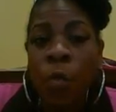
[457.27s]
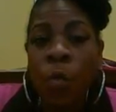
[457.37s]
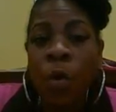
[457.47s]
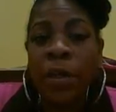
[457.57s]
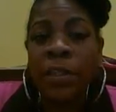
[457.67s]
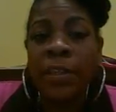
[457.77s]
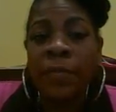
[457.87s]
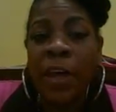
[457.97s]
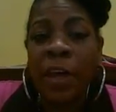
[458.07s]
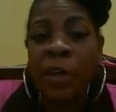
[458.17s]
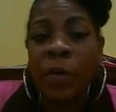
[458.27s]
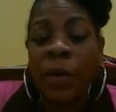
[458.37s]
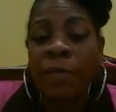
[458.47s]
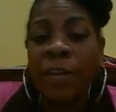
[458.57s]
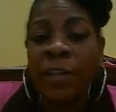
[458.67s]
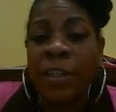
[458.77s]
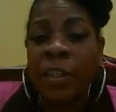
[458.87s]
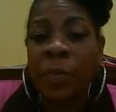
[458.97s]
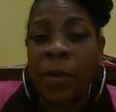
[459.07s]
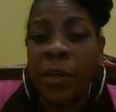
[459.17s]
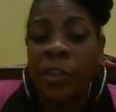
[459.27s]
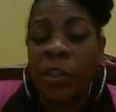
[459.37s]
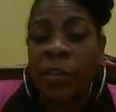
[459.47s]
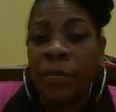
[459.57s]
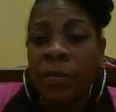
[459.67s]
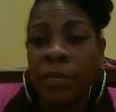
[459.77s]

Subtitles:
What is the value of this expression?